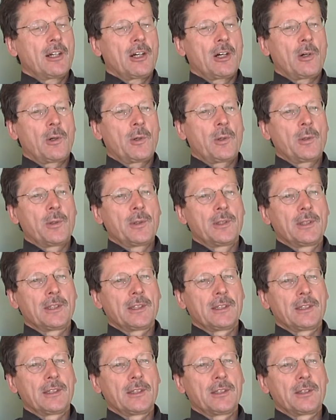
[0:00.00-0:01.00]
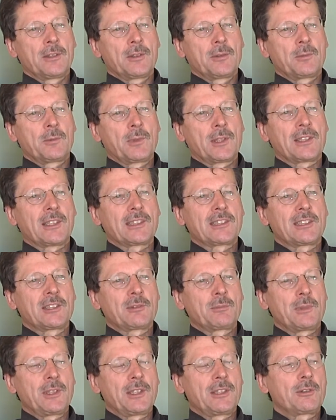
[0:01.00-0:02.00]
how what does
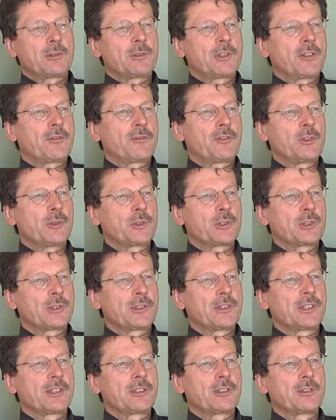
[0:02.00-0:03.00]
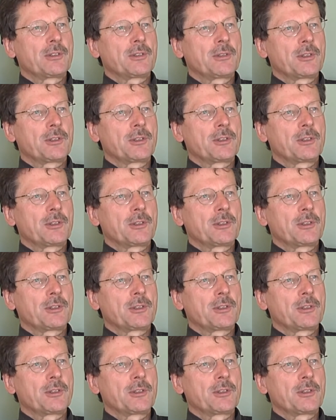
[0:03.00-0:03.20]
it mean to have future and